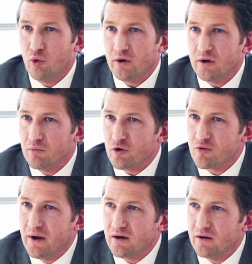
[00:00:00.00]
to put it in
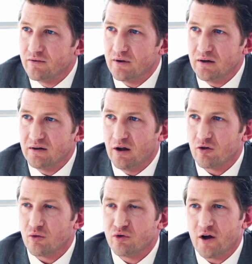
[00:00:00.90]
perspective,
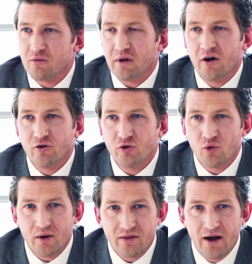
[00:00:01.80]
Dell's approximately
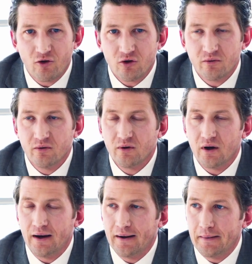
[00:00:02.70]
120,000
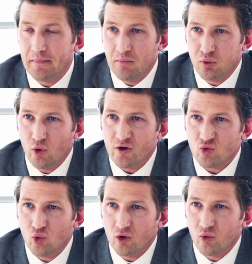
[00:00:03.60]
um,
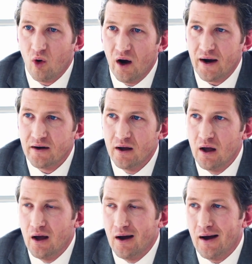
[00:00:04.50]
employees worldwide
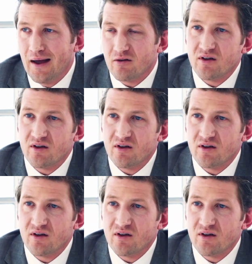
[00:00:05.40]
and